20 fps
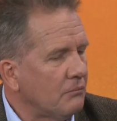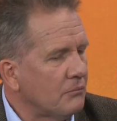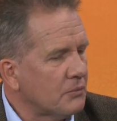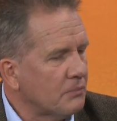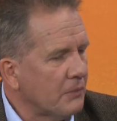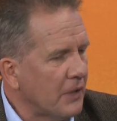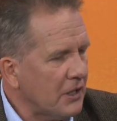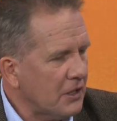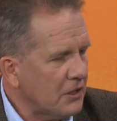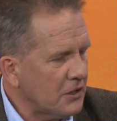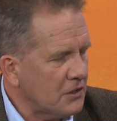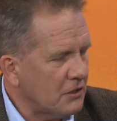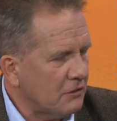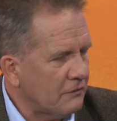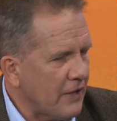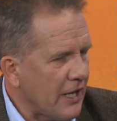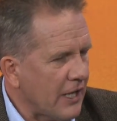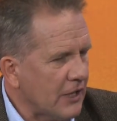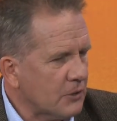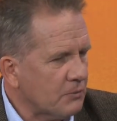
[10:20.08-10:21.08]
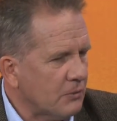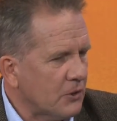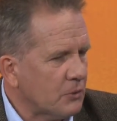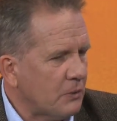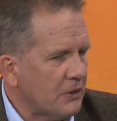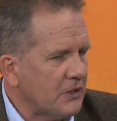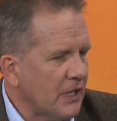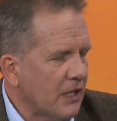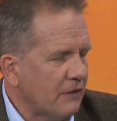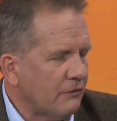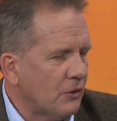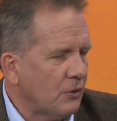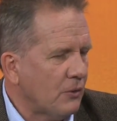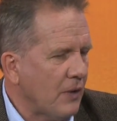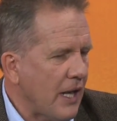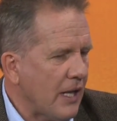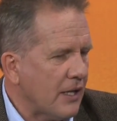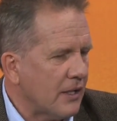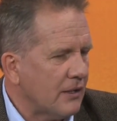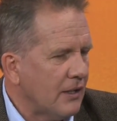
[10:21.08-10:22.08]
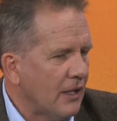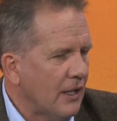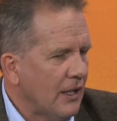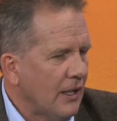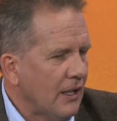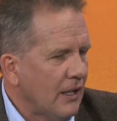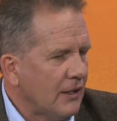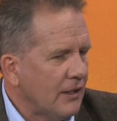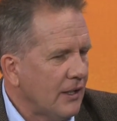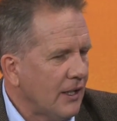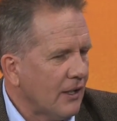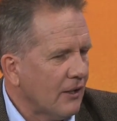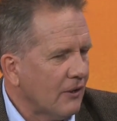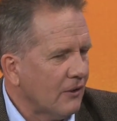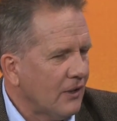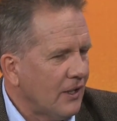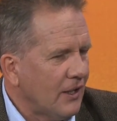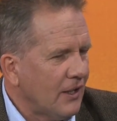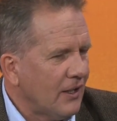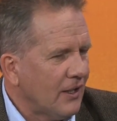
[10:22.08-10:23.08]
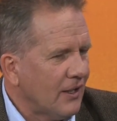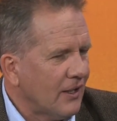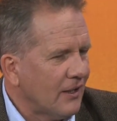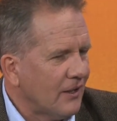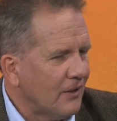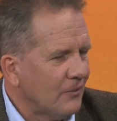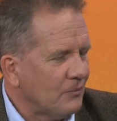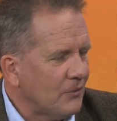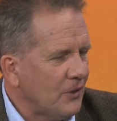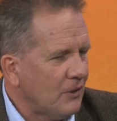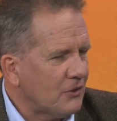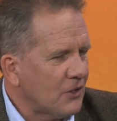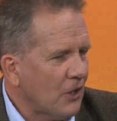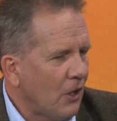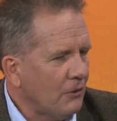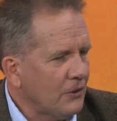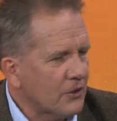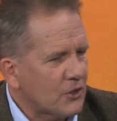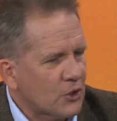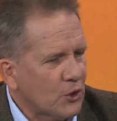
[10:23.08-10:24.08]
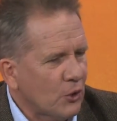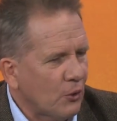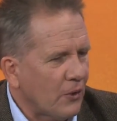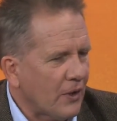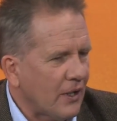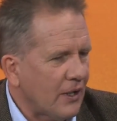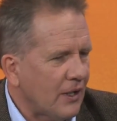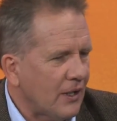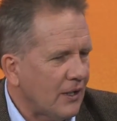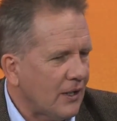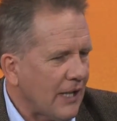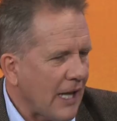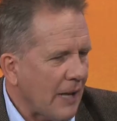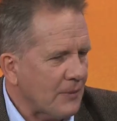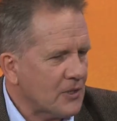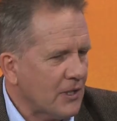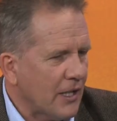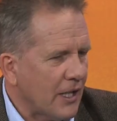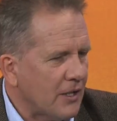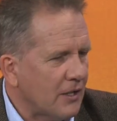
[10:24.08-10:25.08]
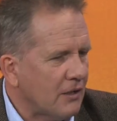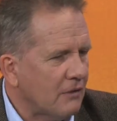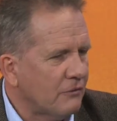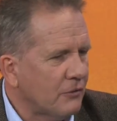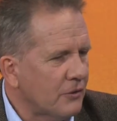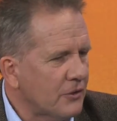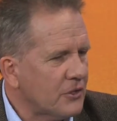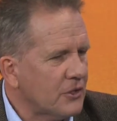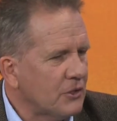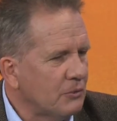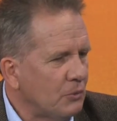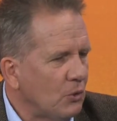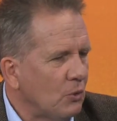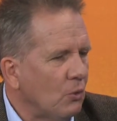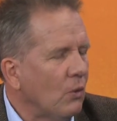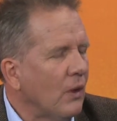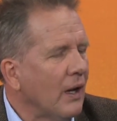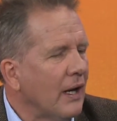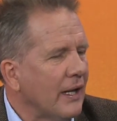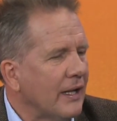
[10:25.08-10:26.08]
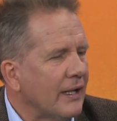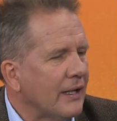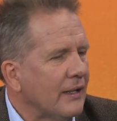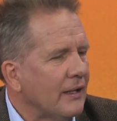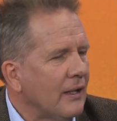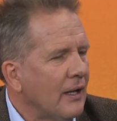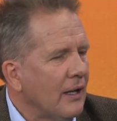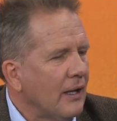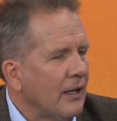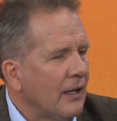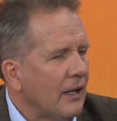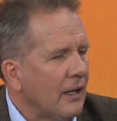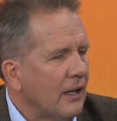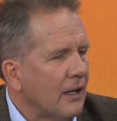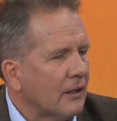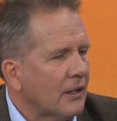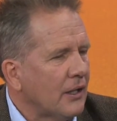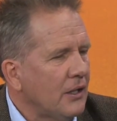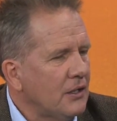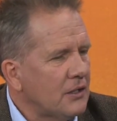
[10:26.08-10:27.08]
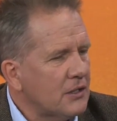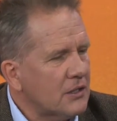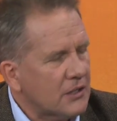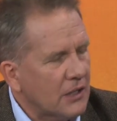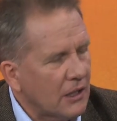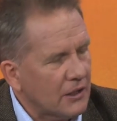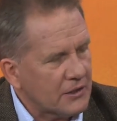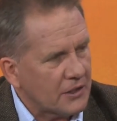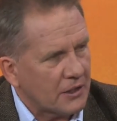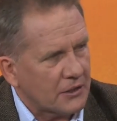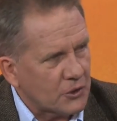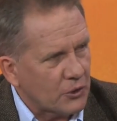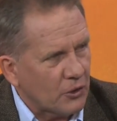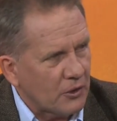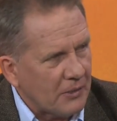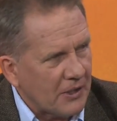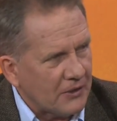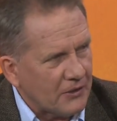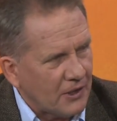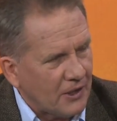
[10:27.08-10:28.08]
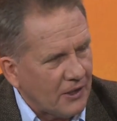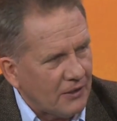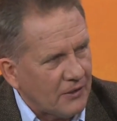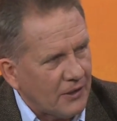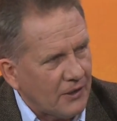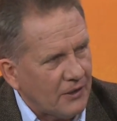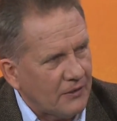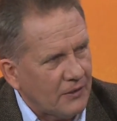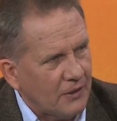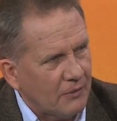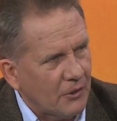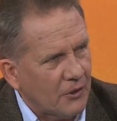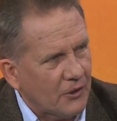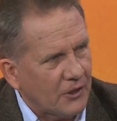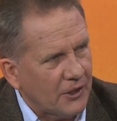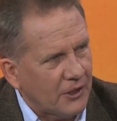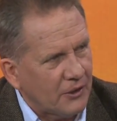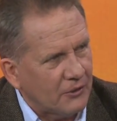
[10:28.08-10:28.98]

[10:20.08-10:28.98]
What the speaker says: Many of these advancements we take for granted. Now, you told the story encapsulated in a very simple way. Can you just tell us that story about the American